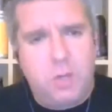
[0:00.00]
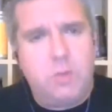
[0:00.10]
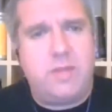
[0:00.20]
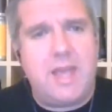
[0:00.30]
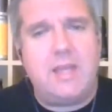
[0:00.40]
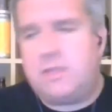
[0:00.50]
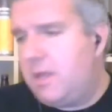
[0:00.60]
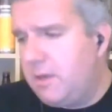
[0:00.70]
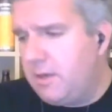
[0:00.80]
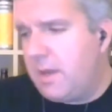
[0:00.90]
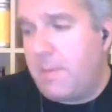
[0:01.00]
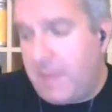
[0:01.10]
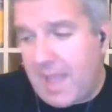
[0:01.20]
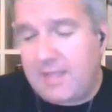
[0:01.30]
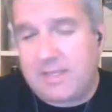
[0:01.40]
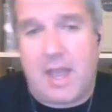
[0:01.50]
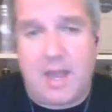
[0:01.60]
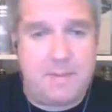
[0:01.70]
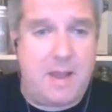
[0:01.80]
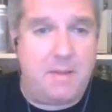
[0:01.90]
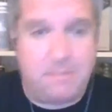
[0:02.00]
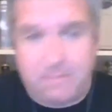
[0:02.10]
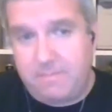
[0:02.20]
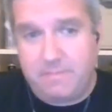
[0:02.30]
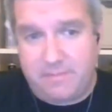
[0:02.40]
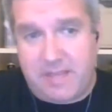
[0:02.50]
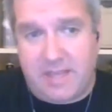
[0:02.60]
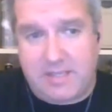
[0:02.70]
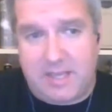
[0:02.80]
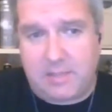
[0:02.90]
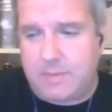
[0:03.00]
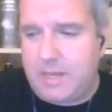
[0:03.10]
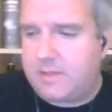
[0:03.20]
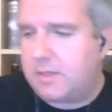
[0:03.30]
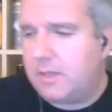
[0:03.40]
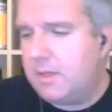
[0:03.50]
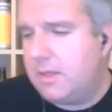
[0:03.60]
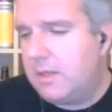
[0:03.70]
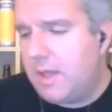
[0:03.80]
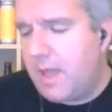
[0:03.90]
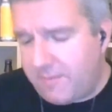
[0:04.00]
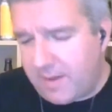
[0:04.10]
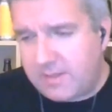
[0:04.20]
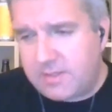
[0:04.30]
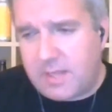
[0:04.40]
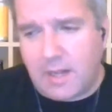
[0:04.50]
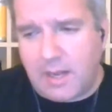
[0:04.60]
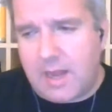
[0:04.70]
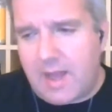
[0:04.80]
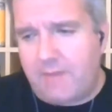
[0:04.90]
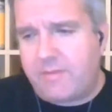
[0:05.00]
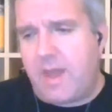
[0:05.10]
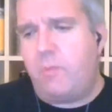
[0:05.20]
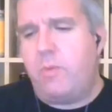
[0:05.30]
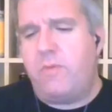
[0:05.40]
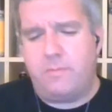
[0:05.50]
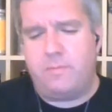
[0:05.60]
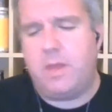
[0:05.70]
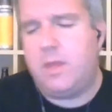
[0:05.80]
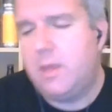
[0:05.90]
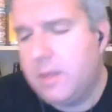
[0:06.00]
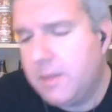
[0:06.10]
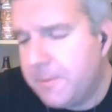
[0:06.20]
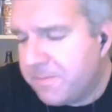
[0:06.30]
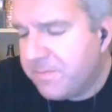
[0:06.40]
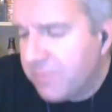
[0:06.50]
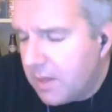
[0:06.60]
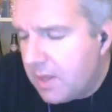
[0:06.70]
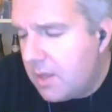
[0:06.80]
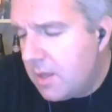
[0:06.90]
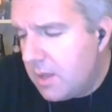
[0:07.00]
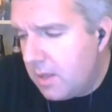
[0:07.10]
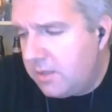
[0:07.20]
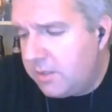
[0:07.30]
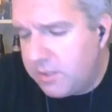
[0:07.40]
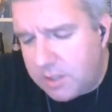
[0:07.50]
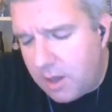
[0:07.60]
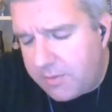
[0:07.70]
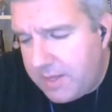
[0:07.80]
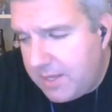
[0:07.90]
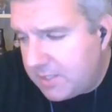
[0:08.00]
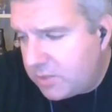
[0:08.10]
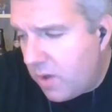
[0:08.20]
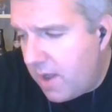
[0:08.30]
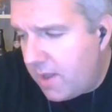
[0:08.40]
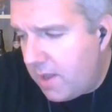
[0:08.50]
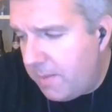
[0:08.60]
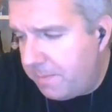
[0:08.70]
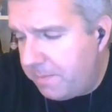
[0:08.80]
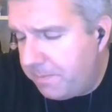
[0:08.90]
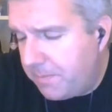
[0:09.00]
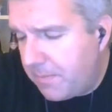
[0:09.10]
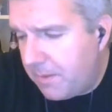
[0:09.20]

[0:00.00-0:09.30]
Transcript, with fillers: do this and, and get excited about tasty ass beers if I still didn't have that within me. So I think it's quite um,